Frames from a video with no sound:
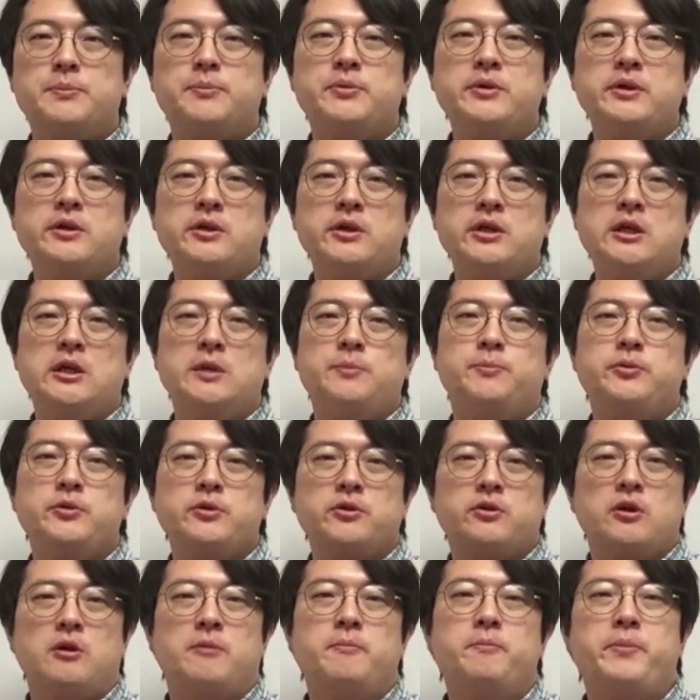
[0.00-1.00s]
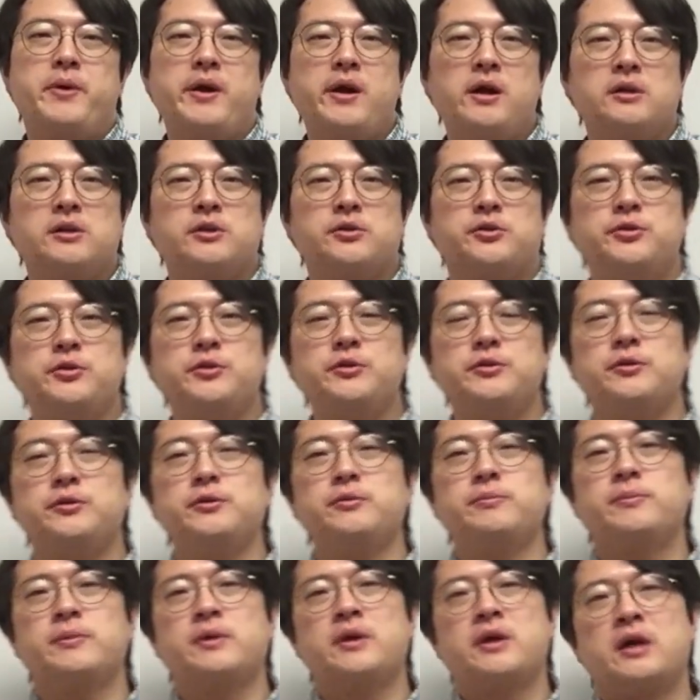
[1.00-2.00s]
If we compare the
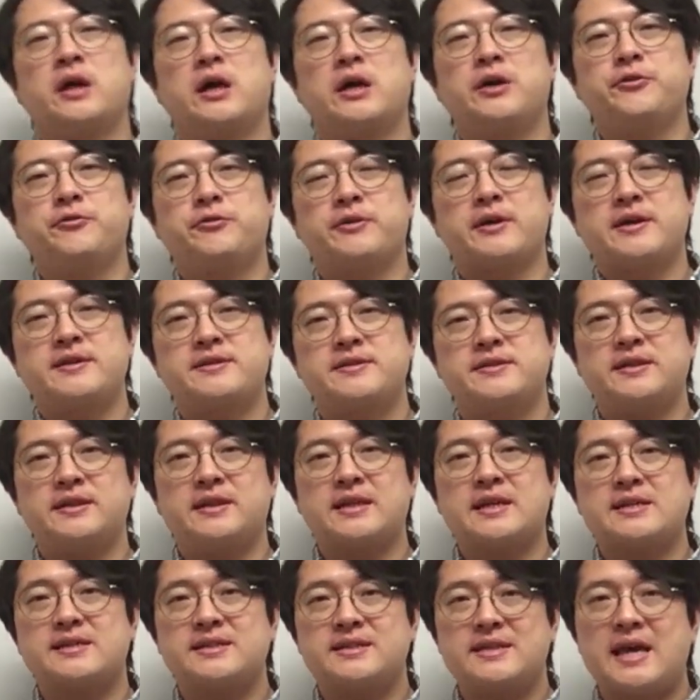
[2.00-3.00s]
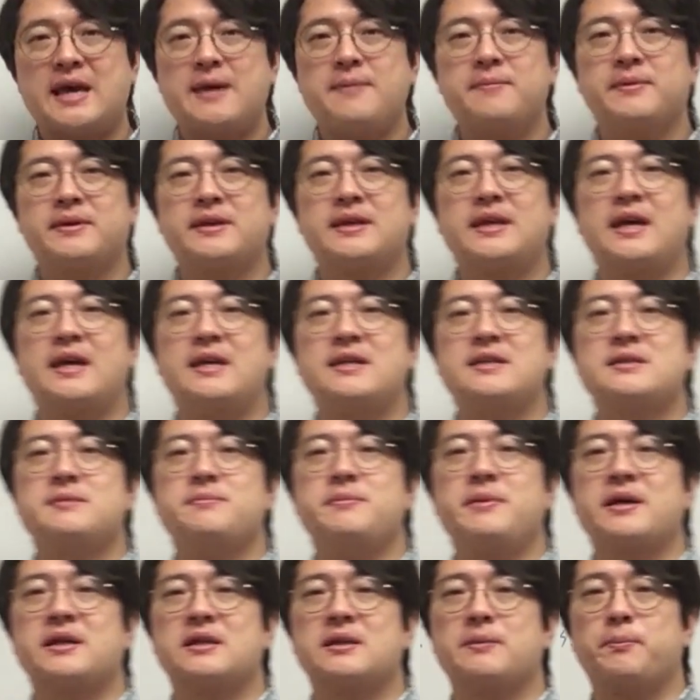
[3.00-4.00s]
two, you can see that Sam can
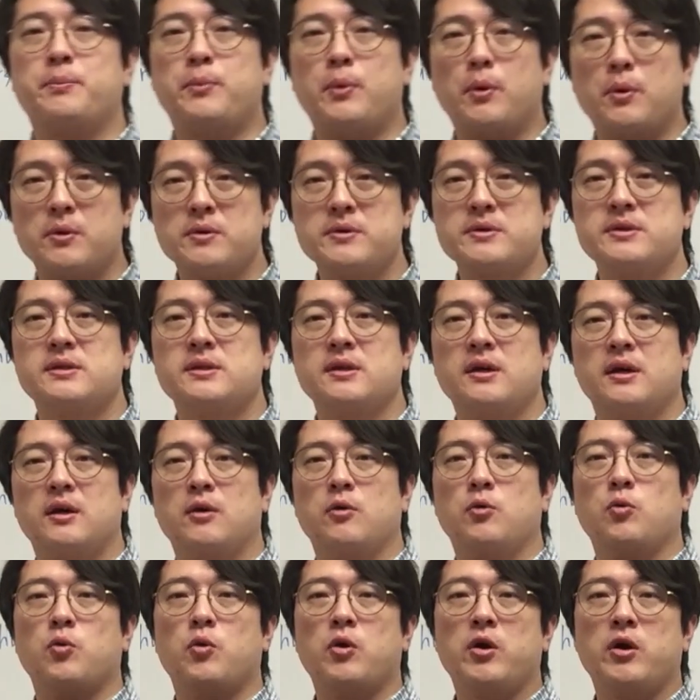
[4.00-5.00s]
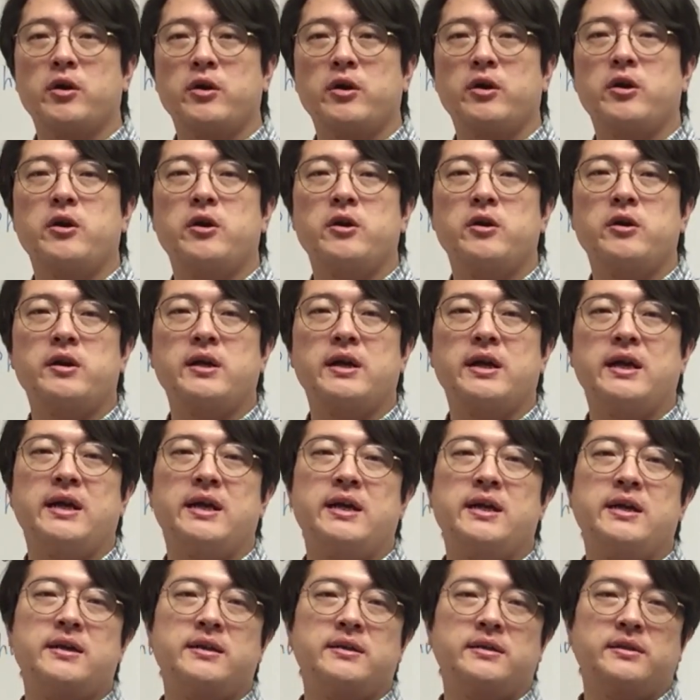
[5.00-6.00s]
make both water
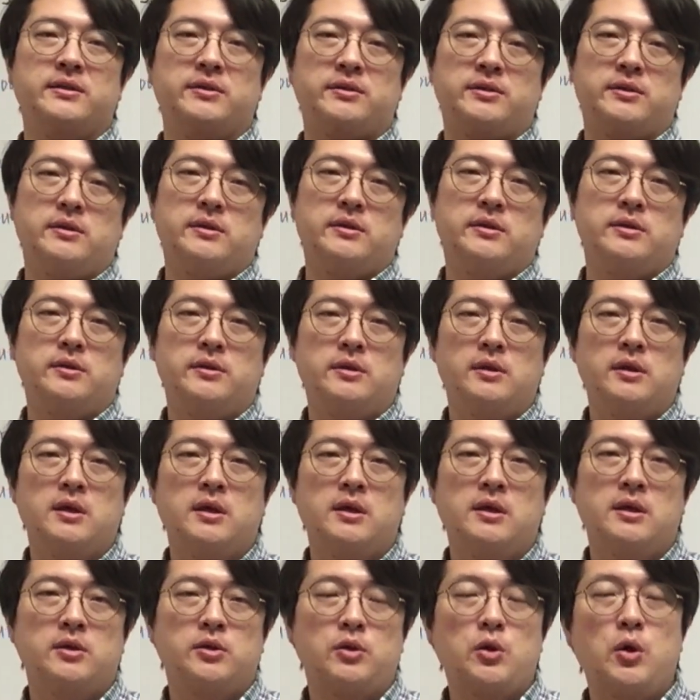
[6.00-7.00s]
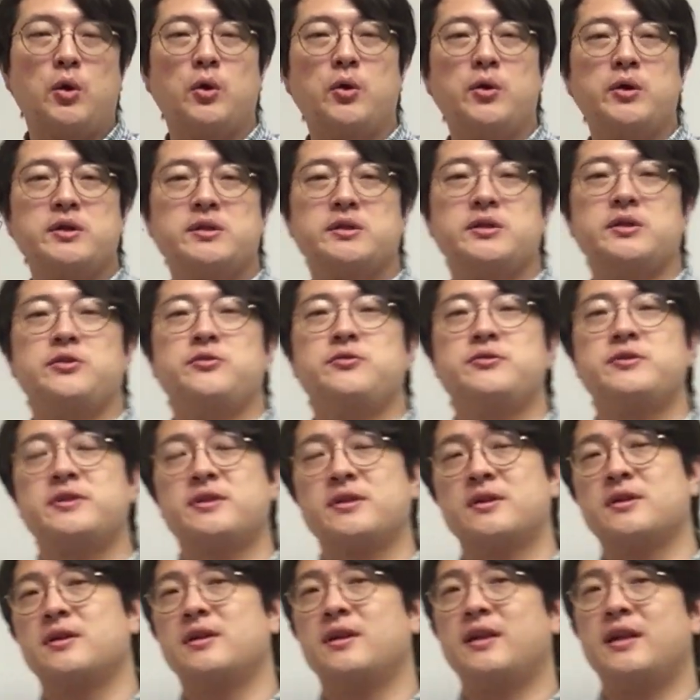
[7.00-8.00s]
and the toys using a